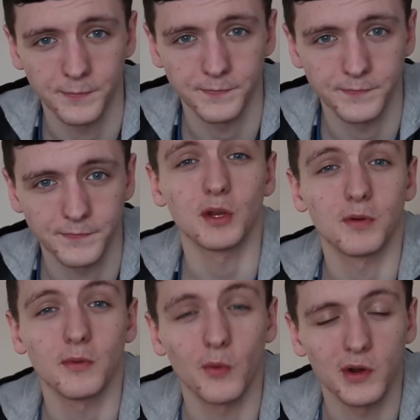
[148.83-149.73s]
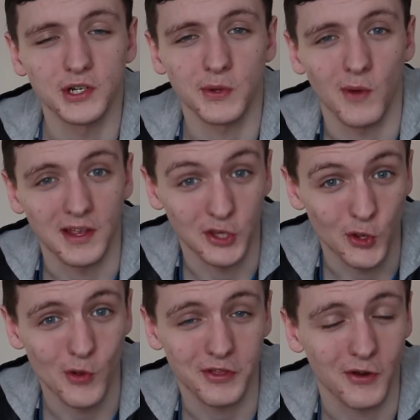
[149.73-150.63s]
At this point, you're probably wondering why
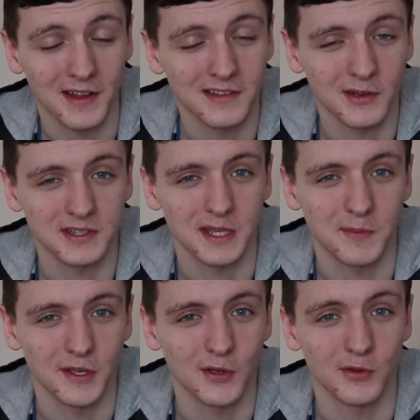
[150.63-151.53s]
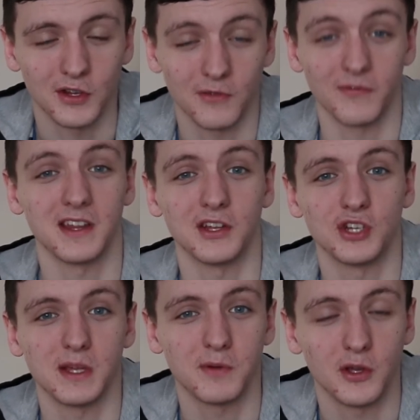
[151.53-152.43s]
you, with your Intel CPU and your NVIDIA
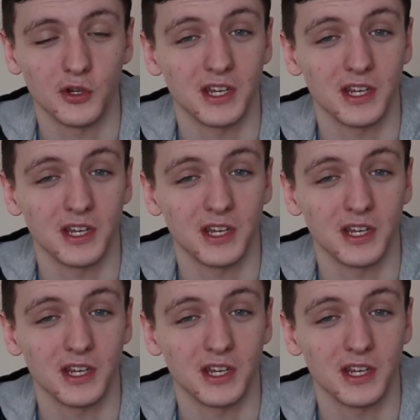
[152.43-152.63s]
GPU,